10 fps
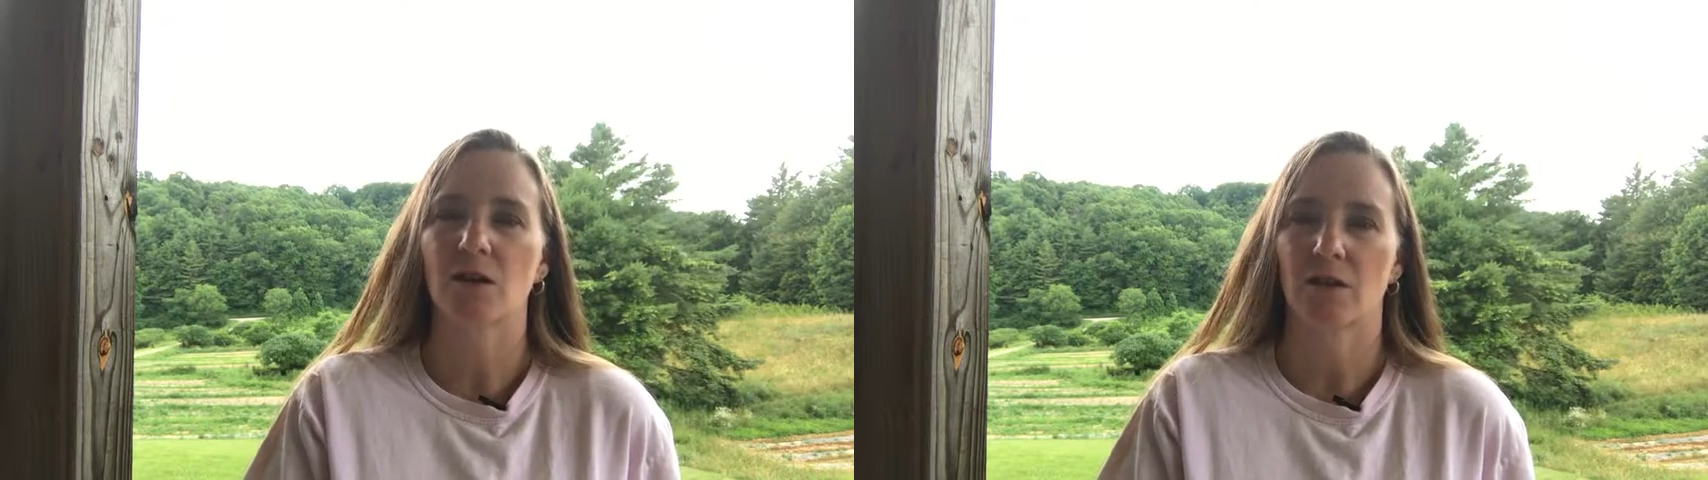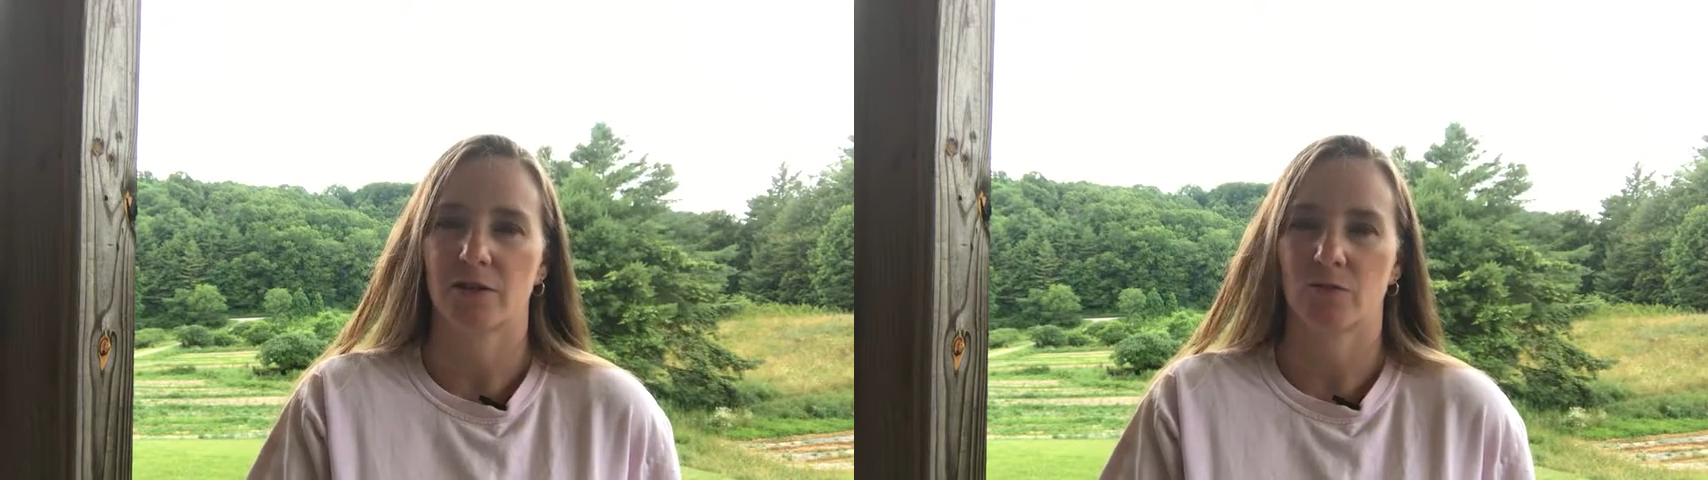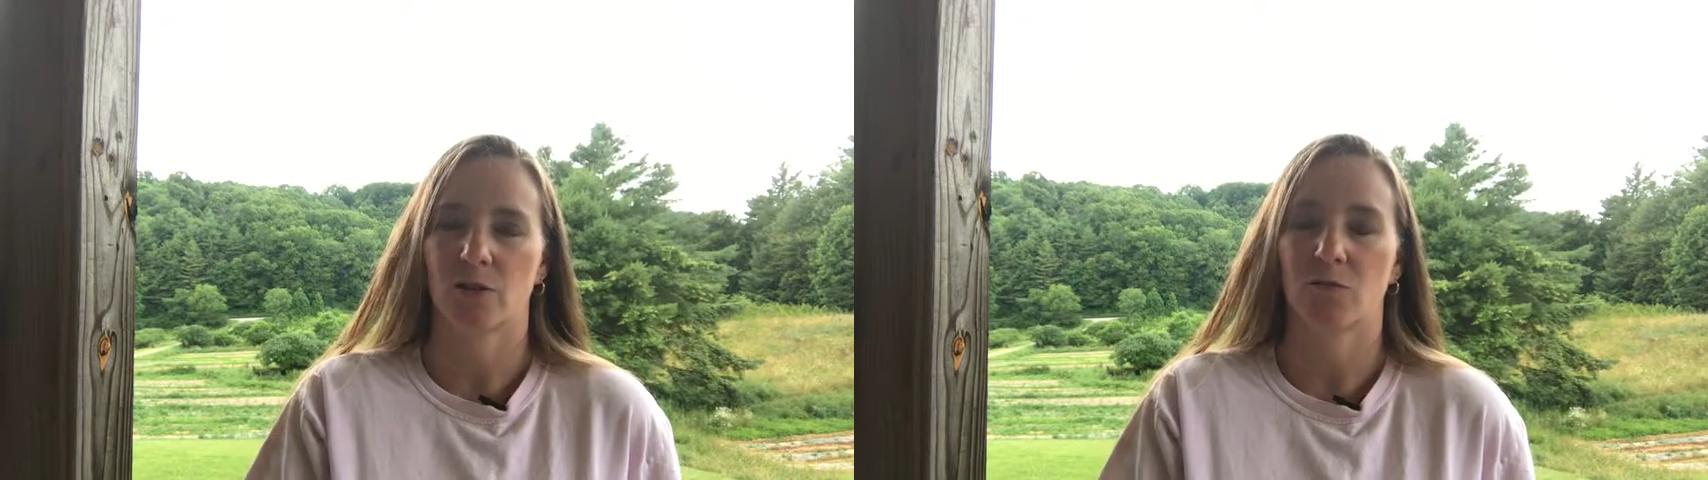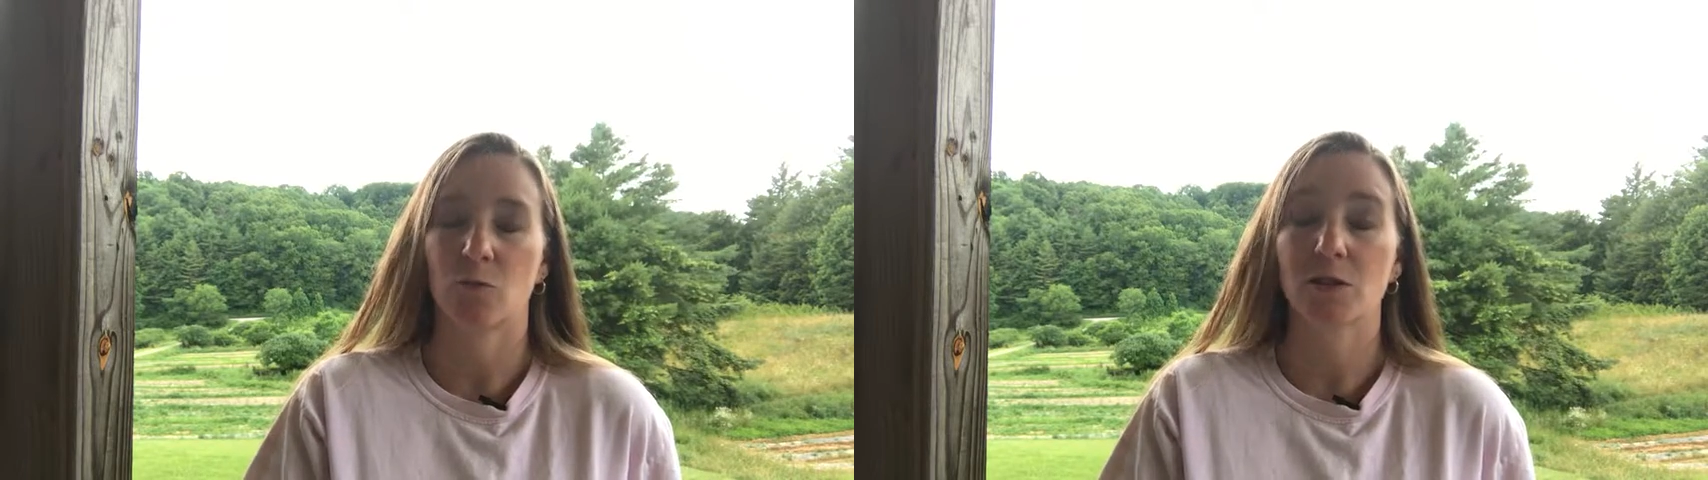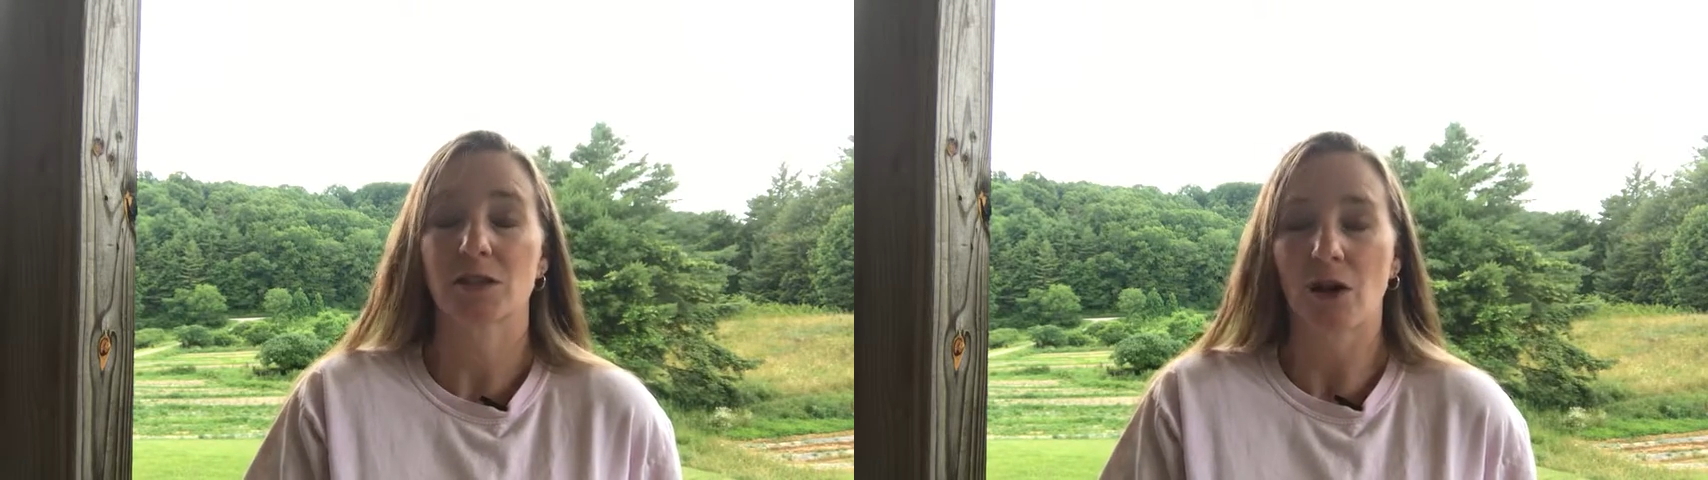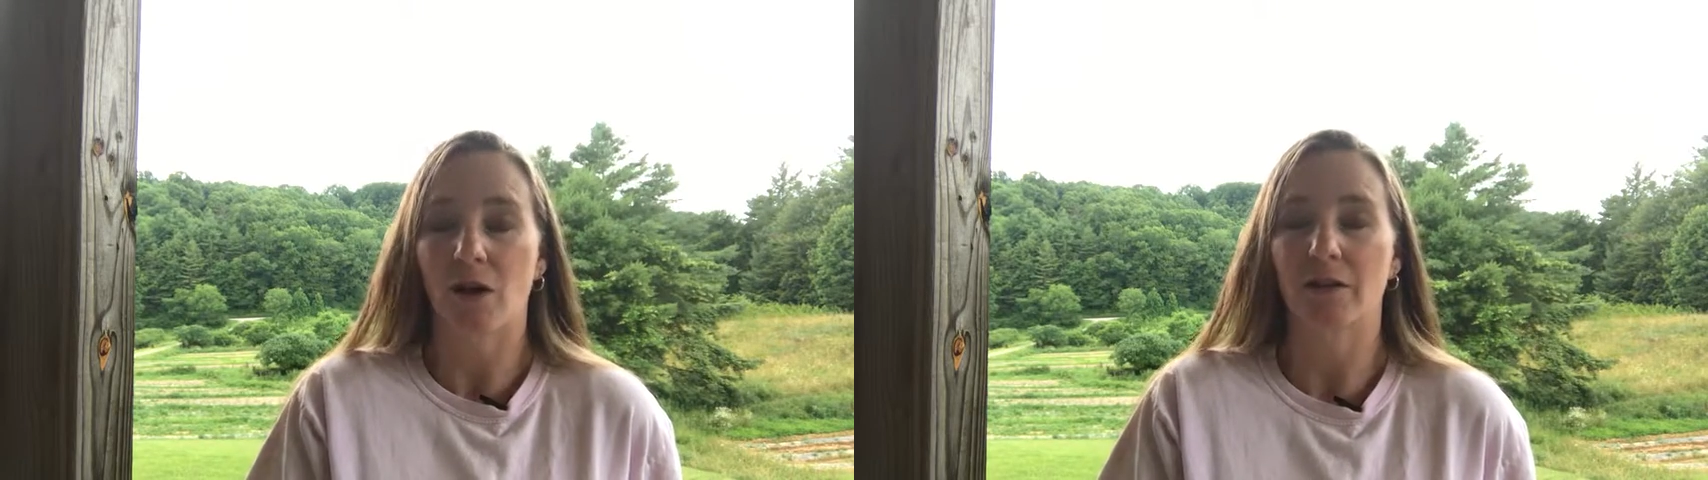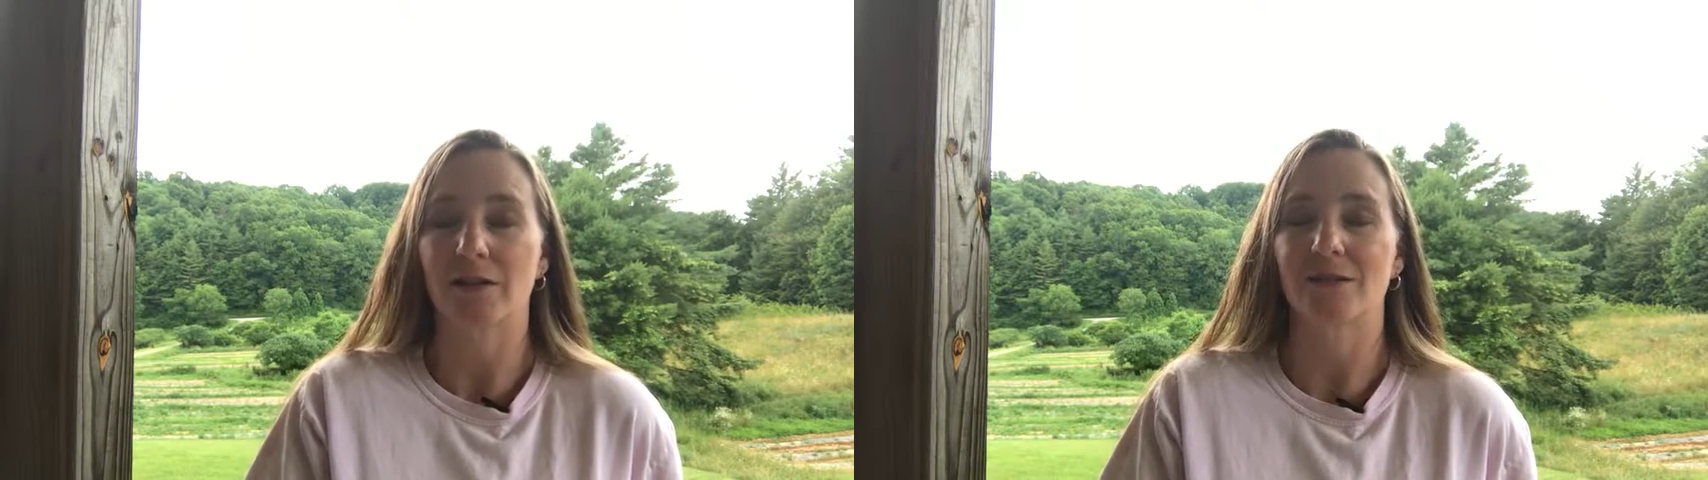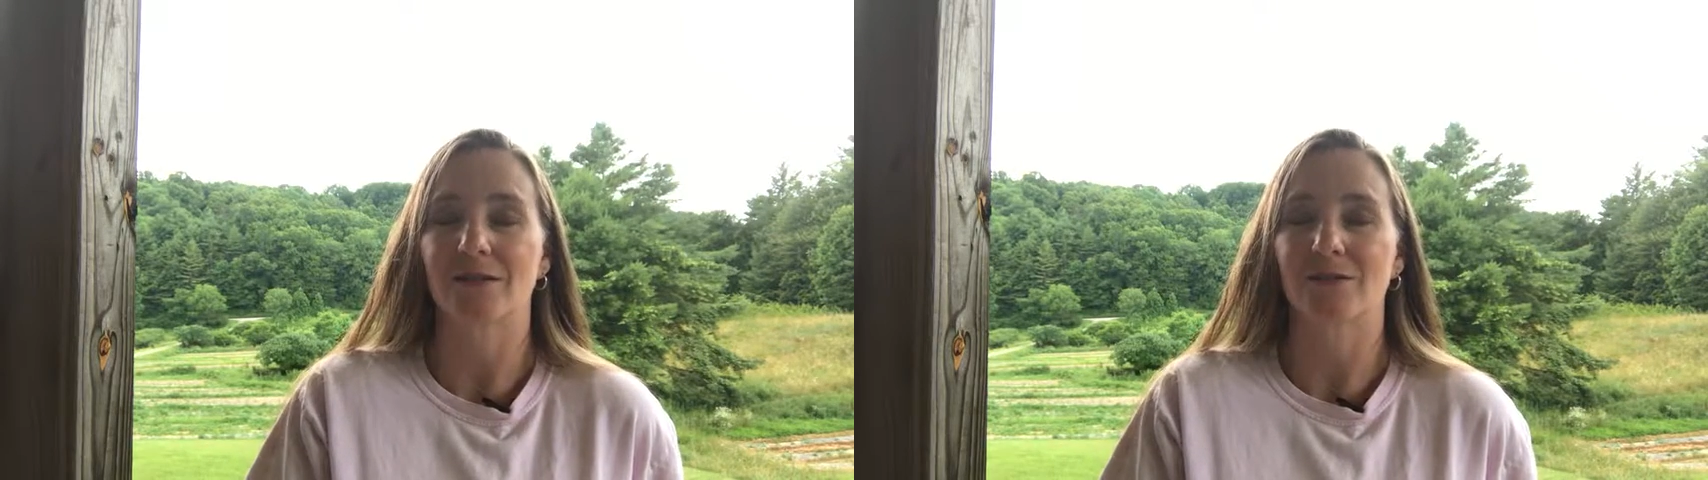called
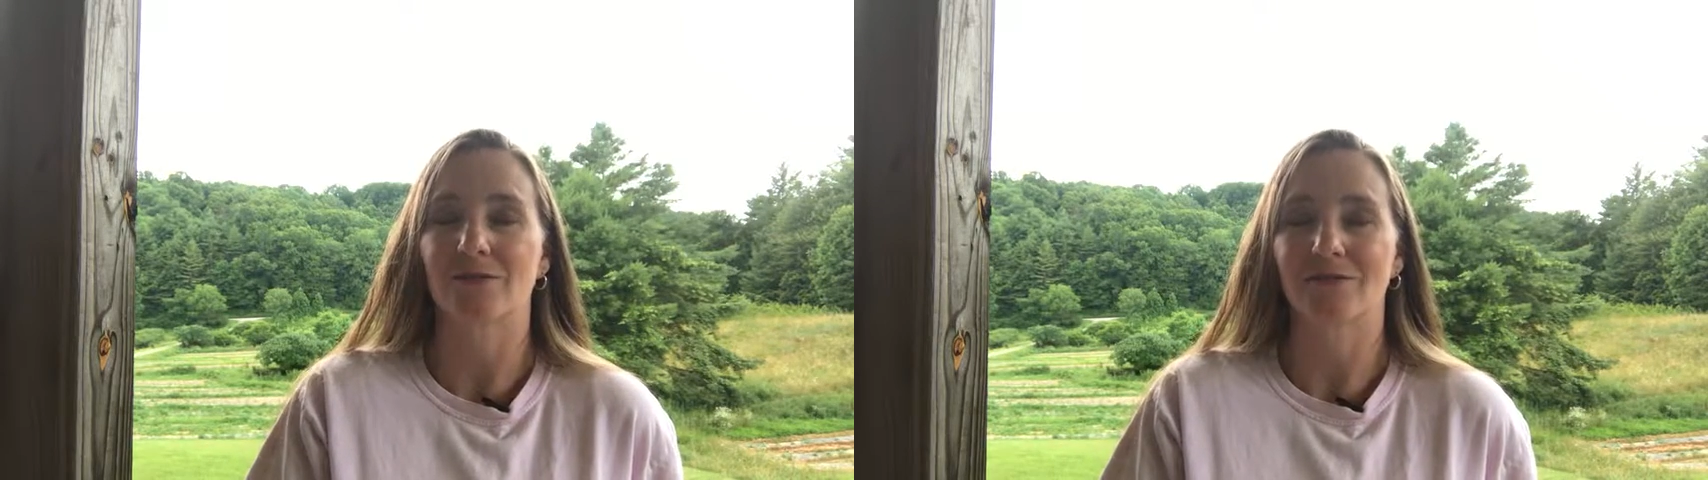is